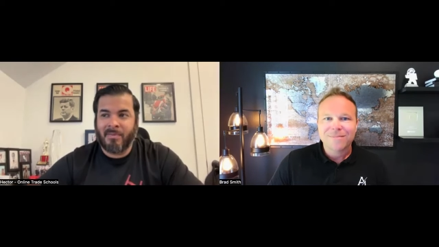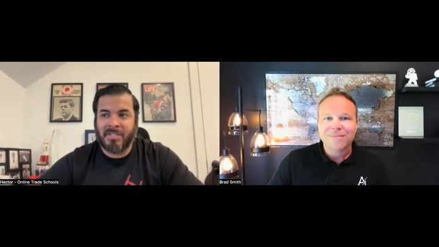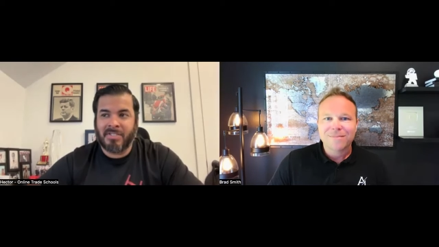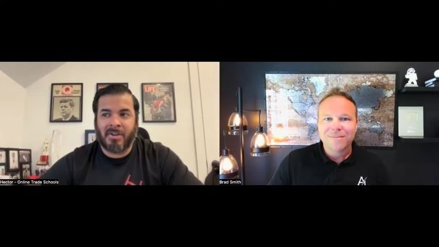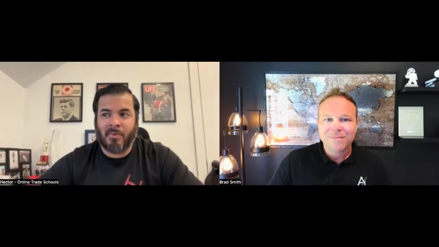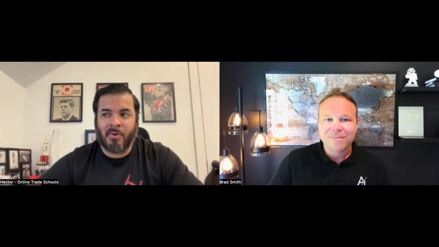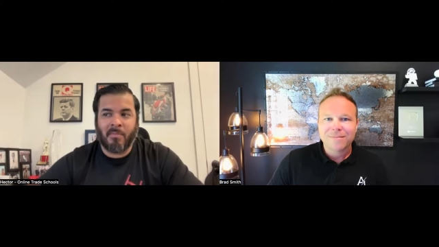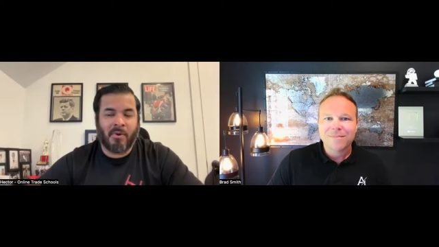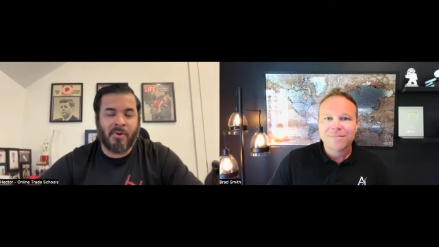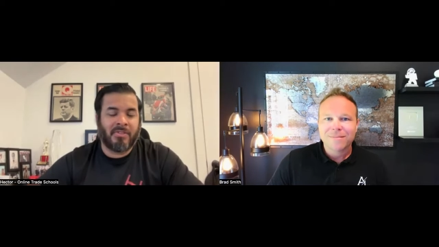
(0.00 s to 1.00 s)
Speaker 1: we start we were
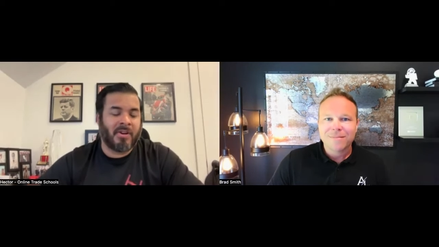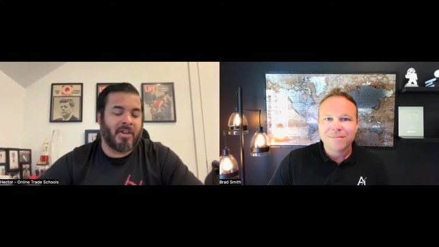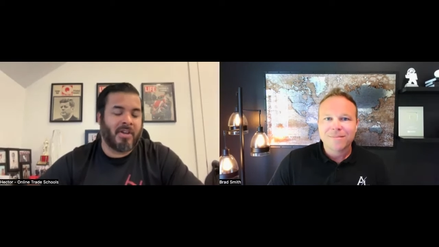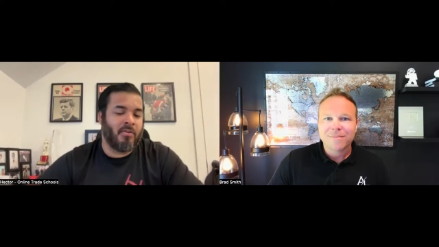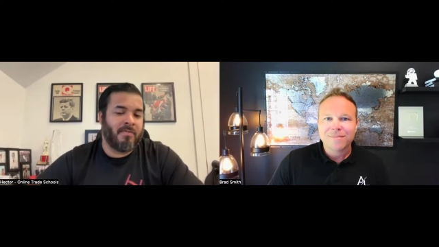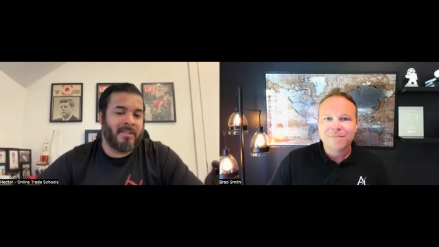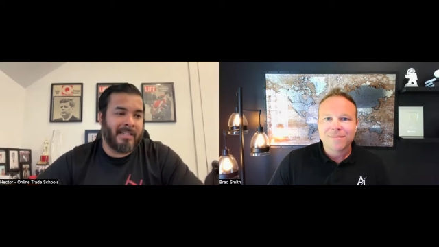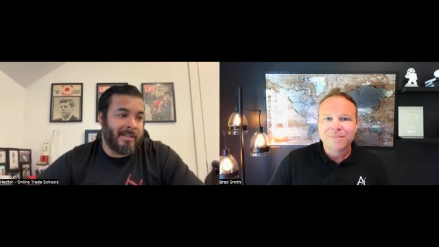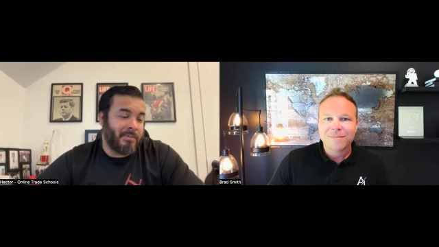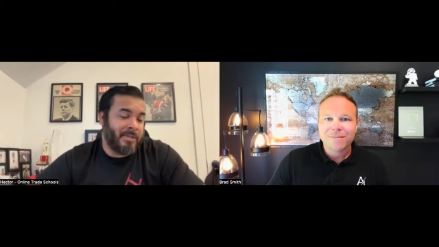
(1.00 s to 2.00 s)
birthed during COVID
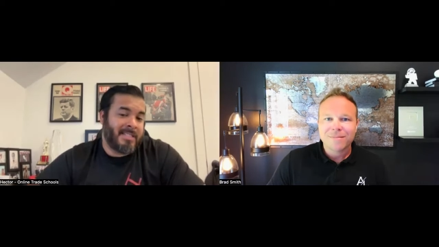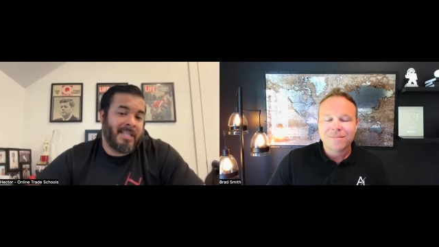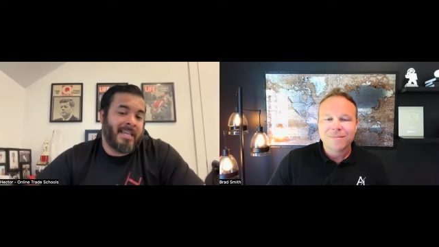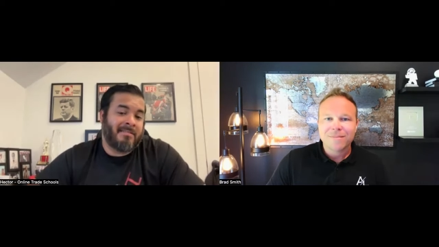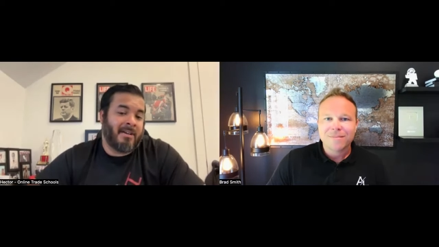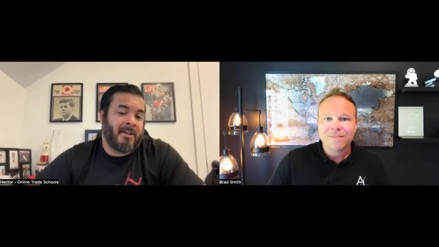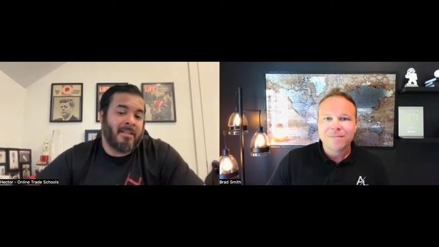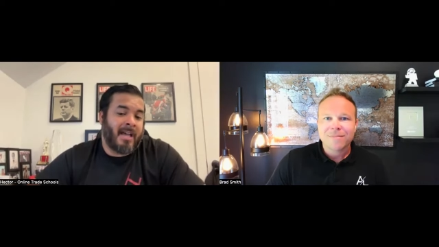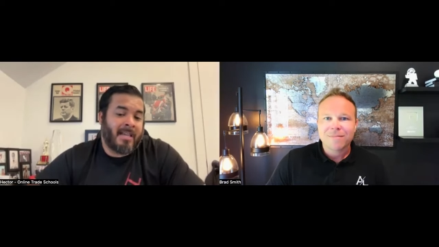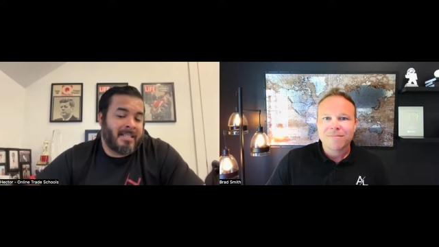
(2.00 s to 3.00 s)
and we stayed
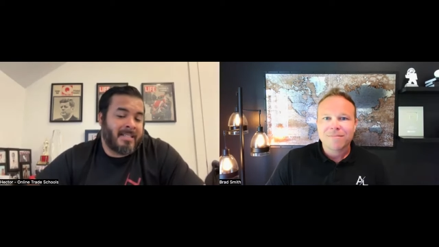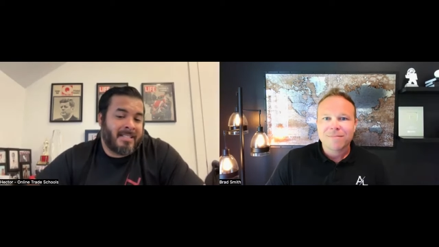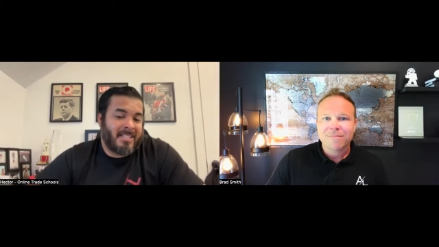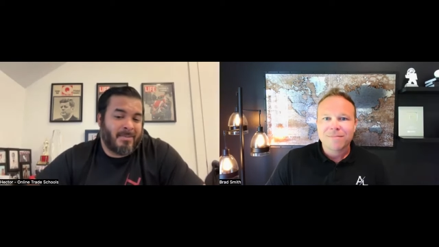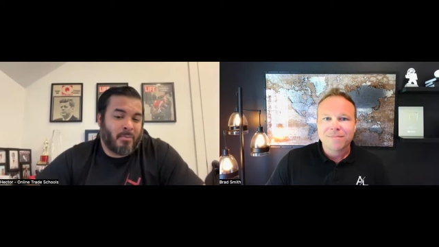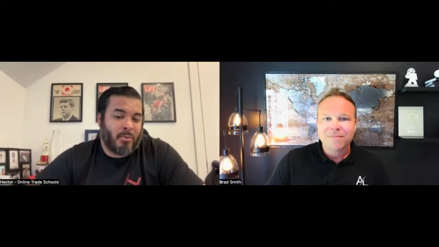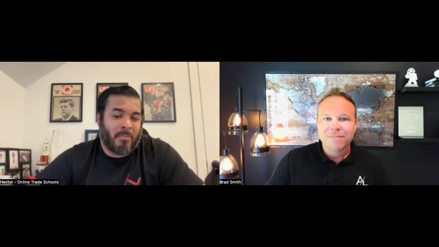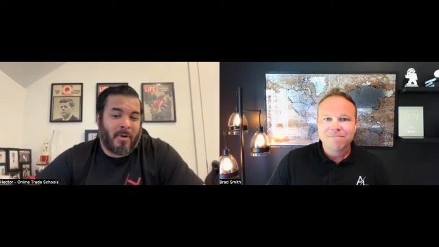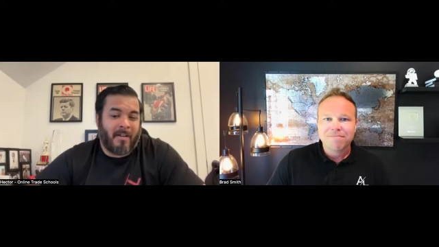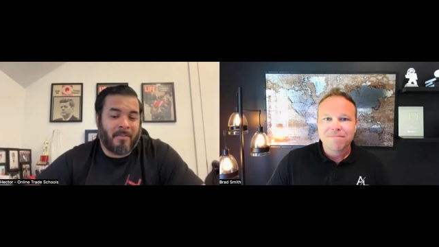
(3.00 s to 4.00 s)
online because it's just more
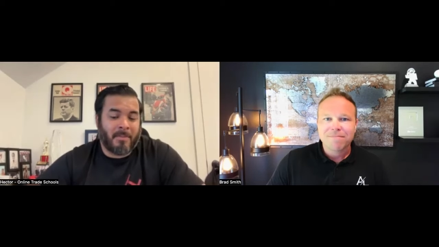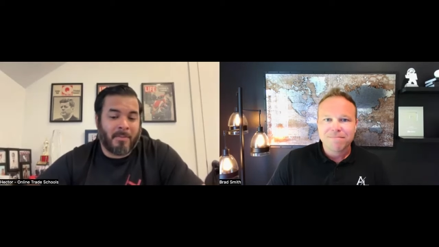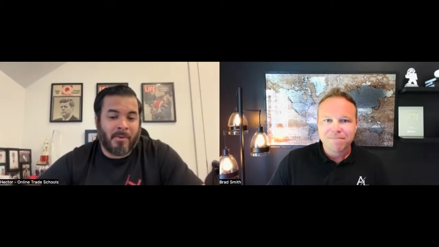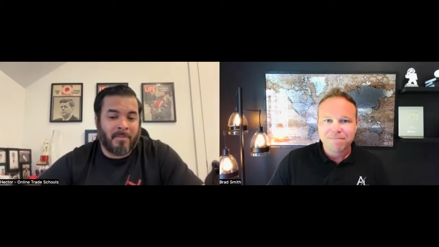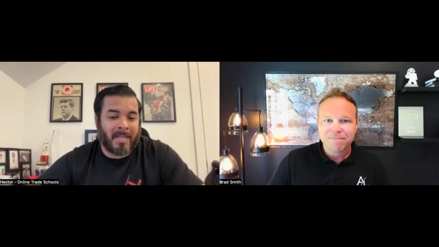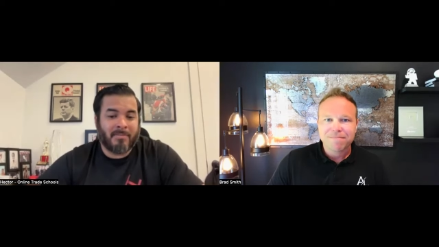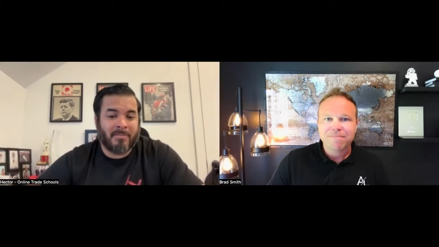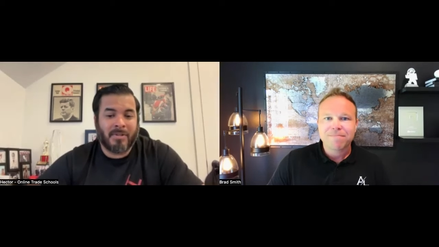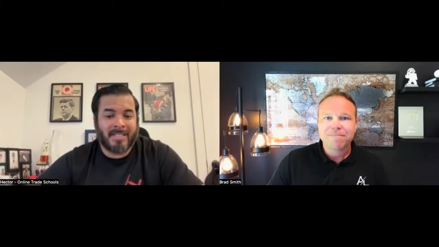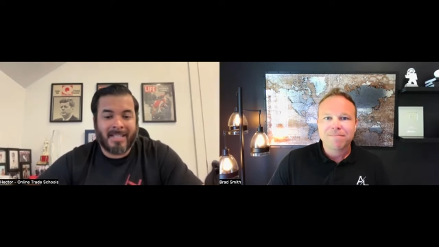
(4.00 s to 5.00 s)
profitable. It makes
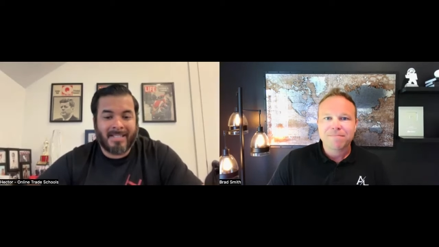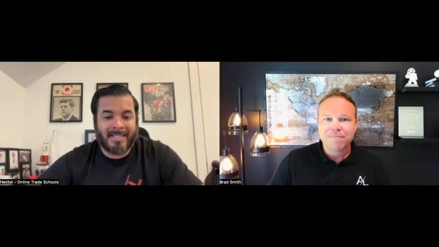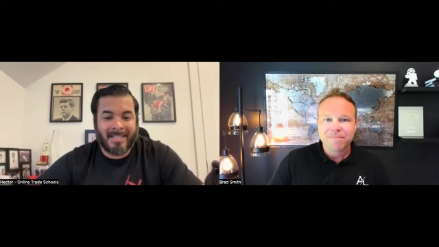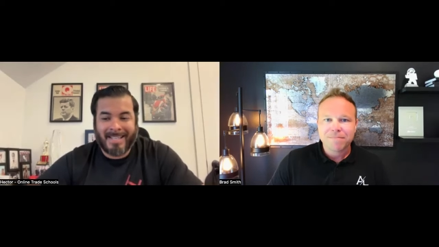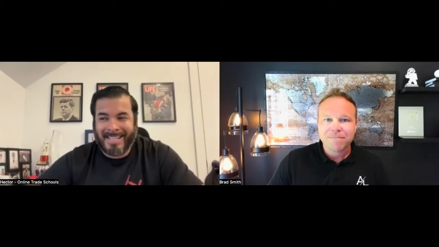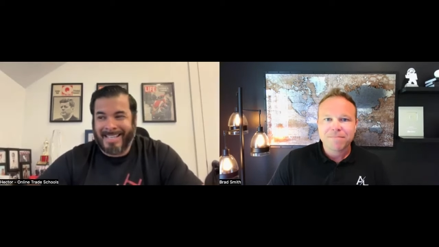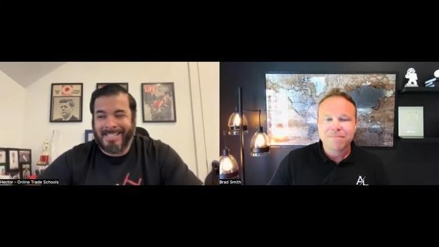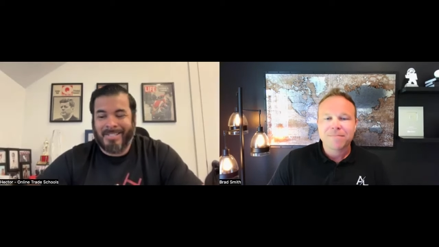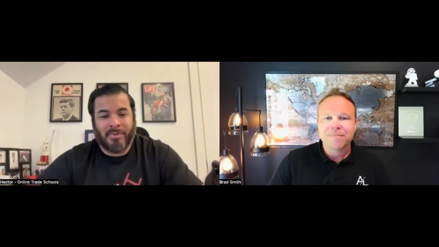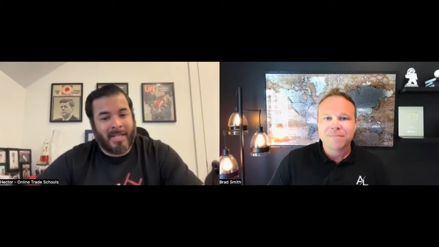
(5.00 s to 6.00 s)
more sense.
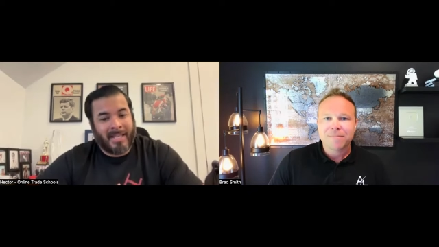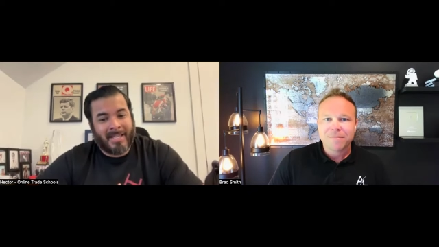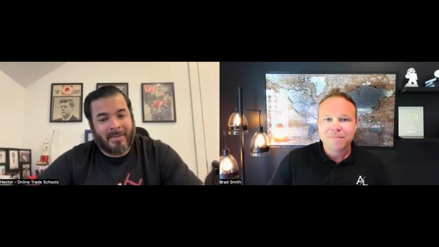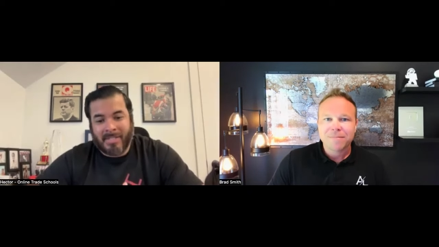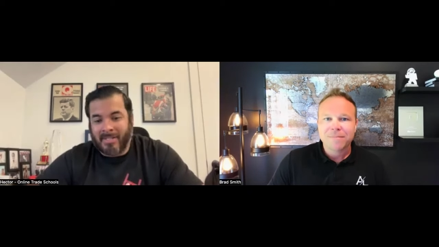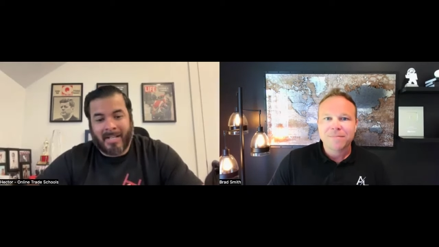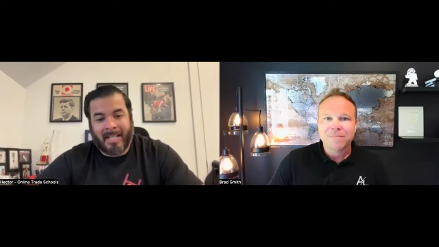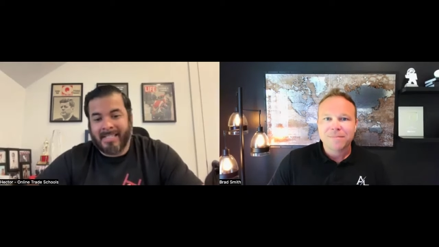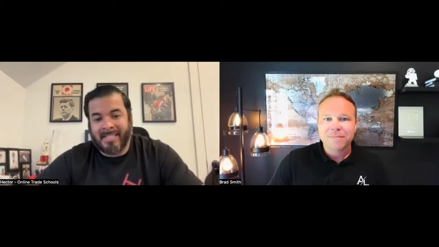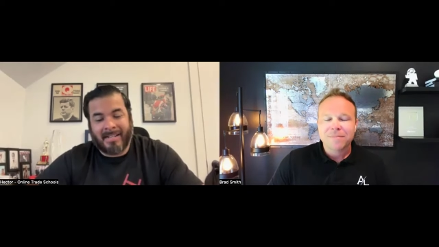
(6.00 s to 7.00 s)
It's unique. We start
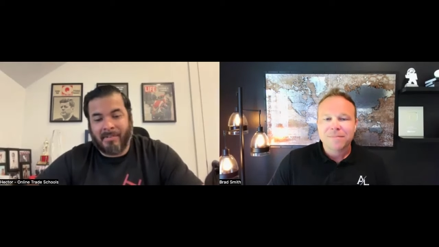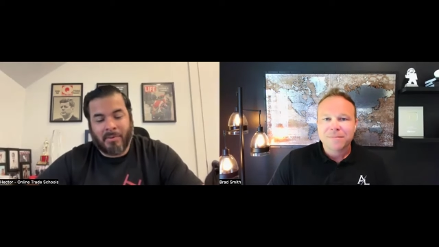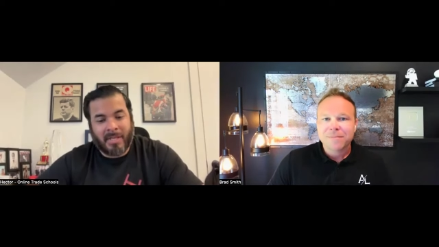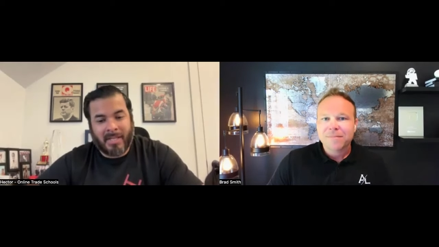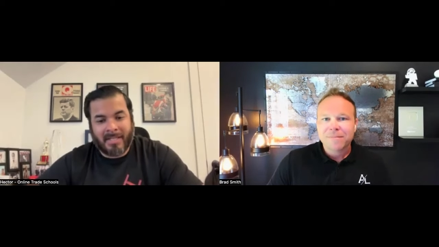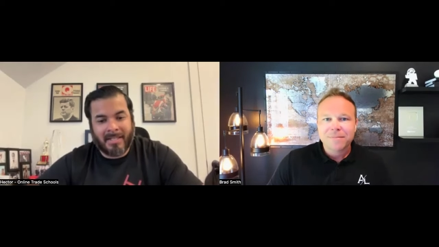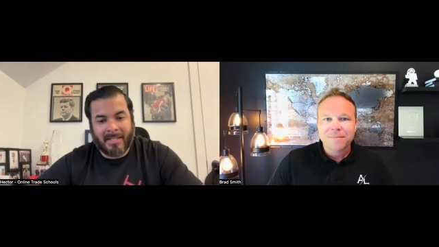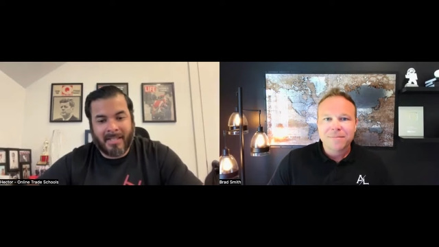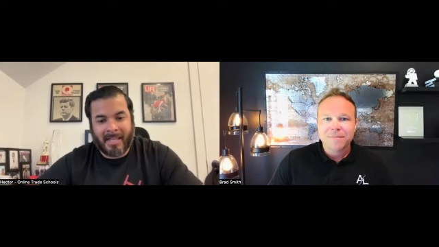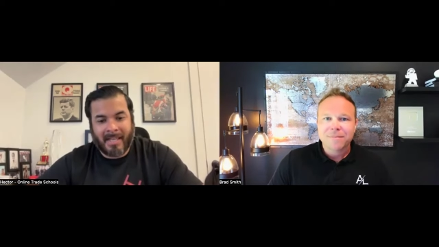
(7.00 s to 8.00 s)
classes every week,
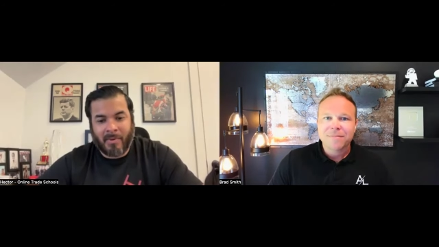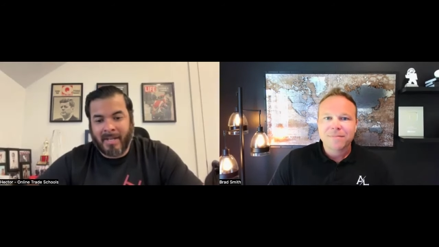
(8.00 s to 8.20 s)
and